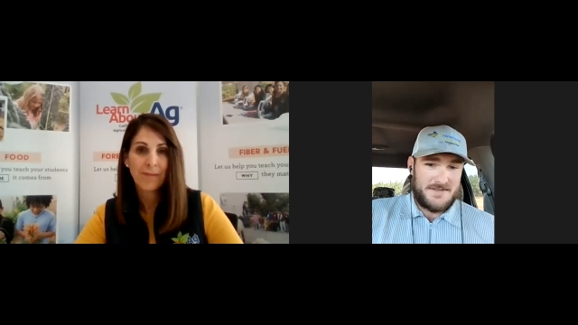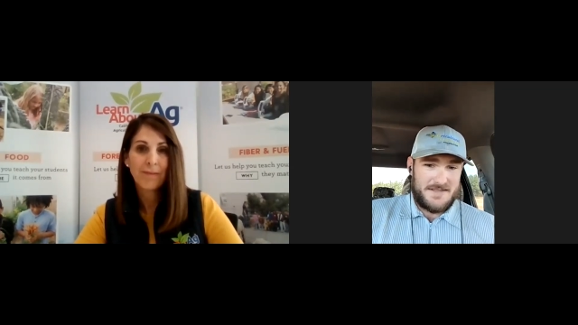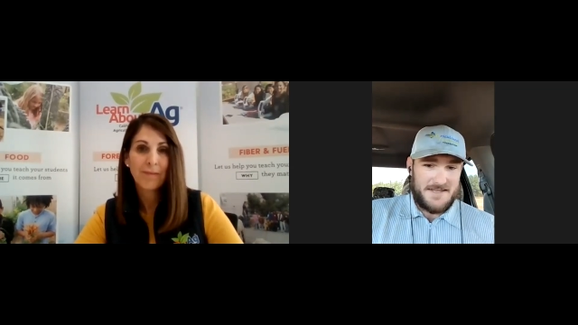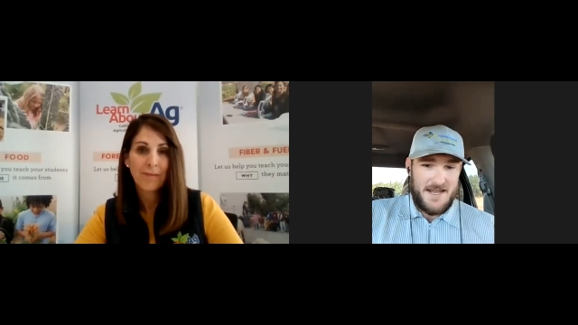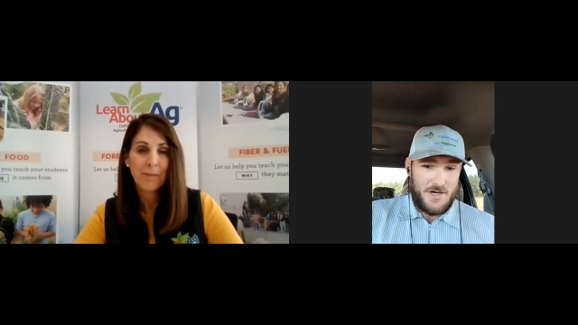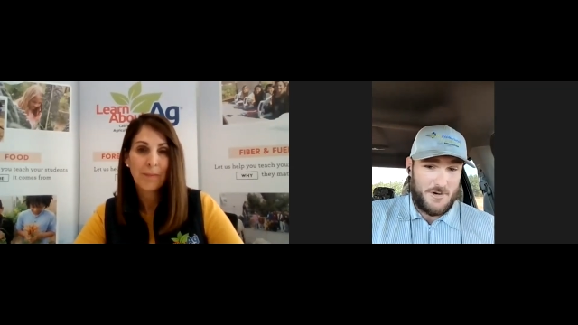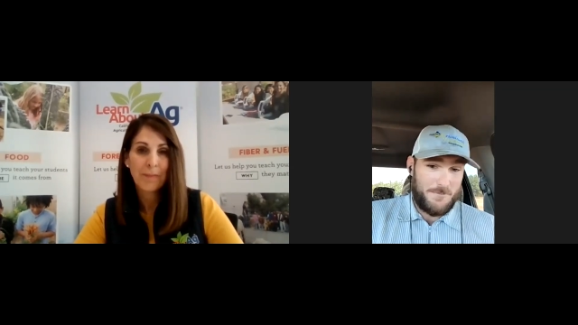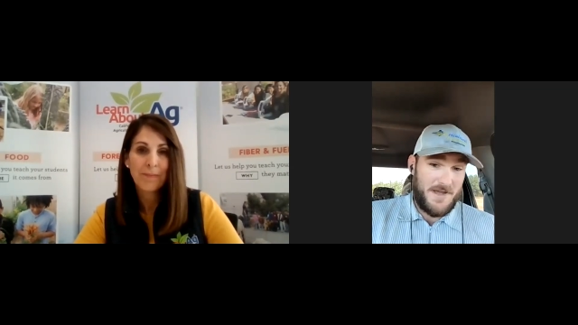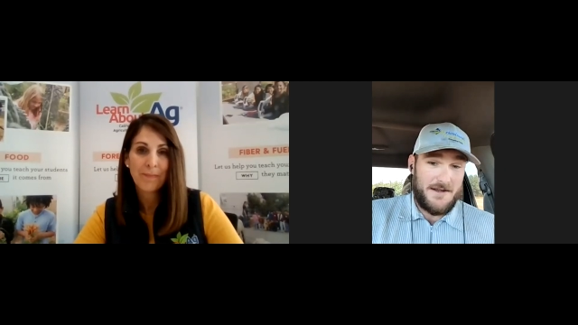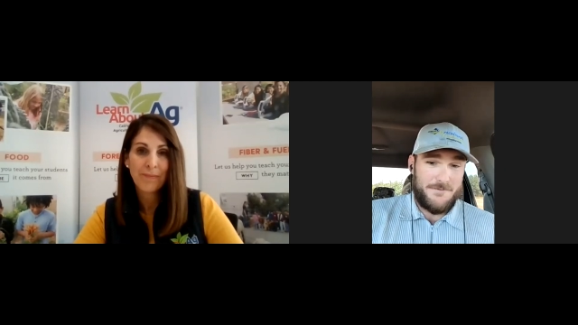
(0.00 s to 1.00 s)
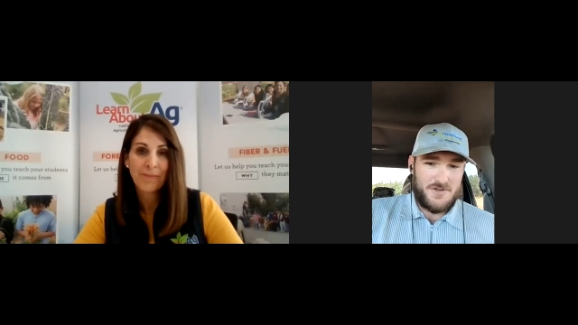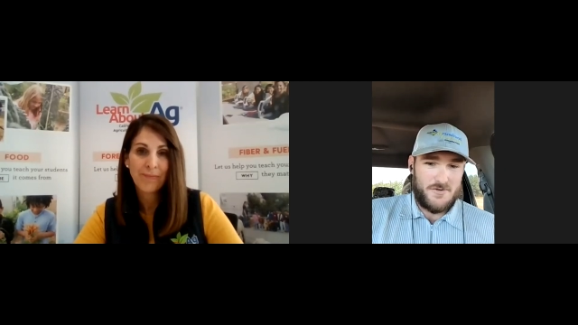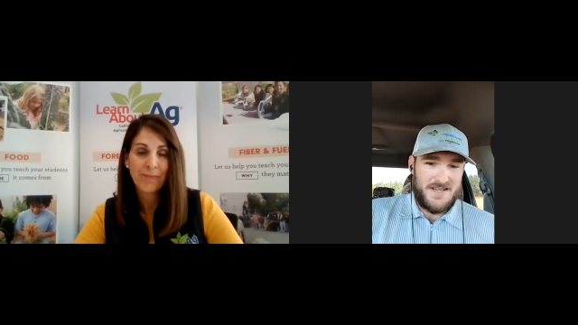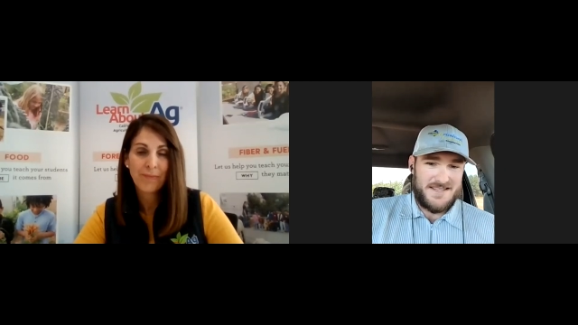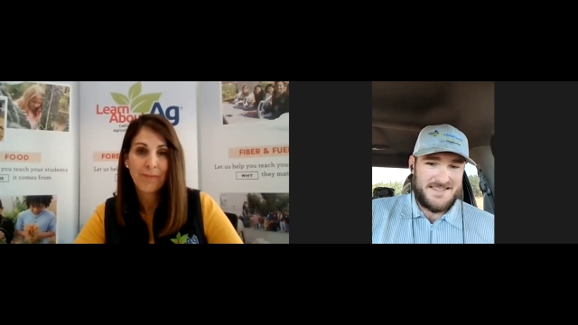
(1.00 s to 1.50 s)
Speaker 1: say, your
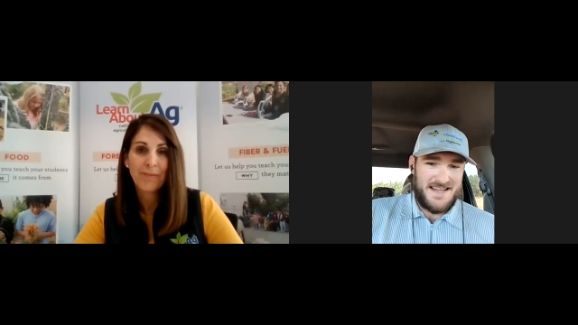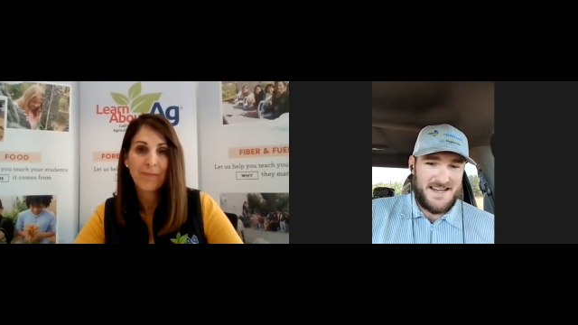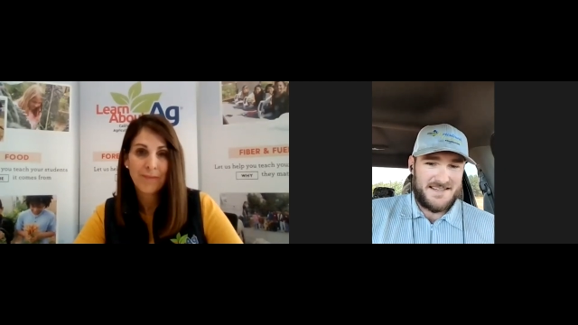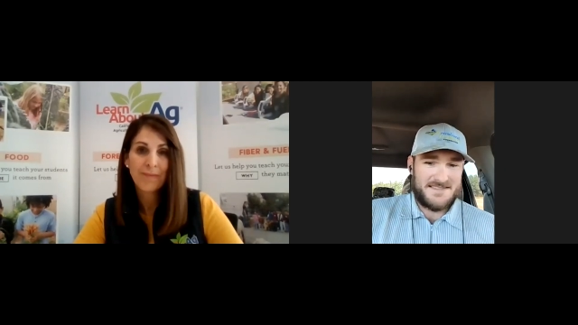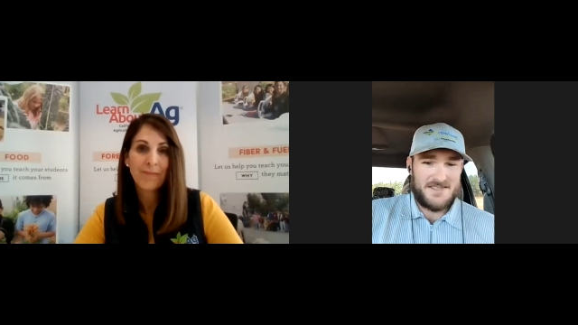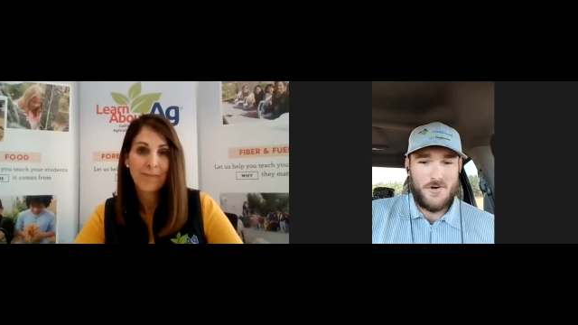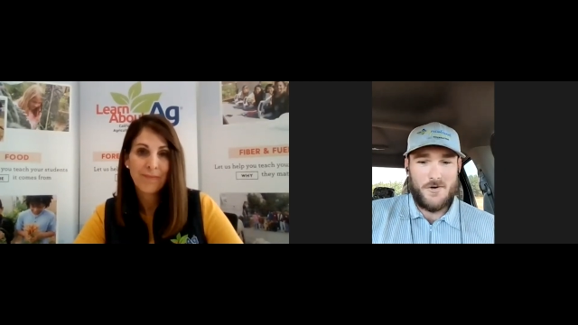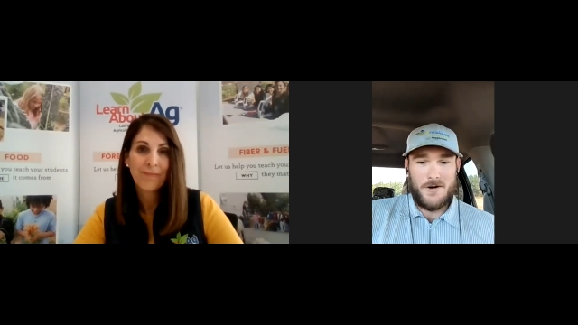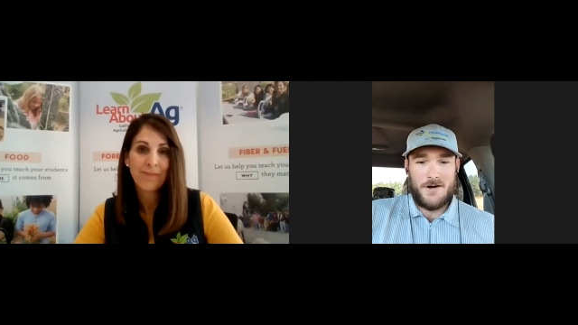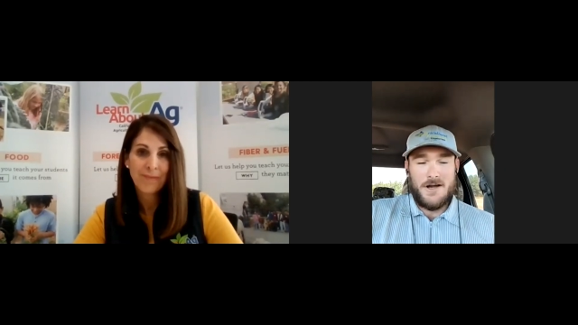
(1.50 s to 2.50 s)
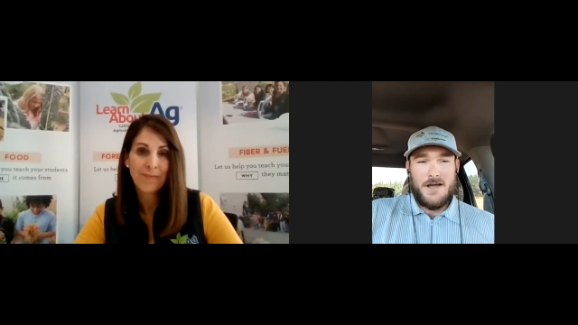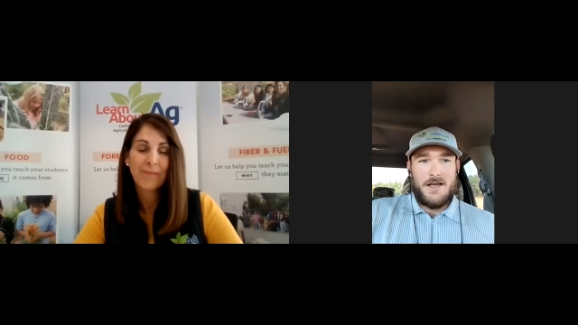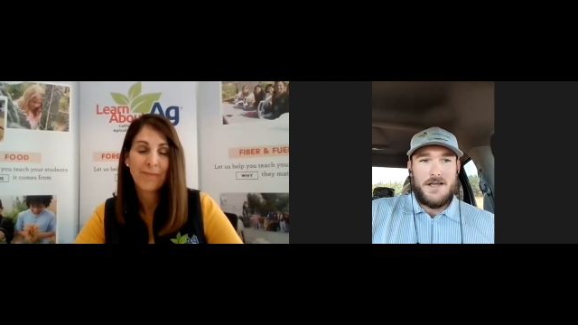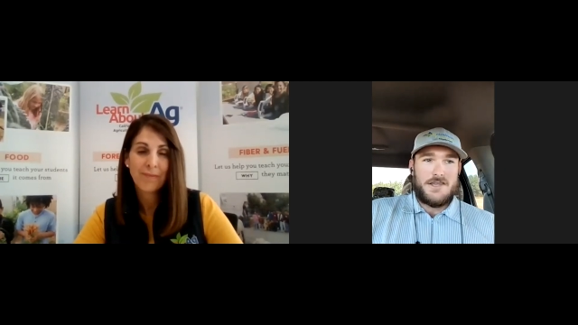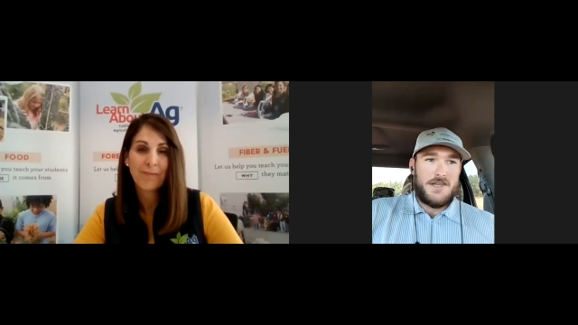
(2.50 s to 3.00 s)
beneficial insects, your
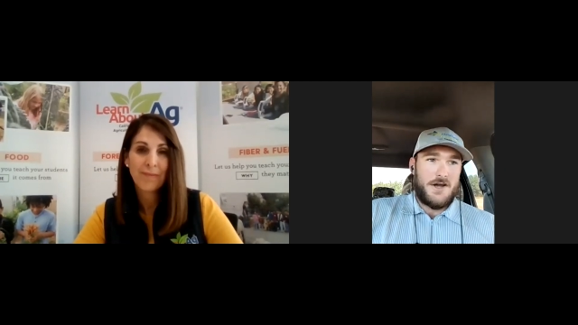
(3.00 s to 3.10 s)
you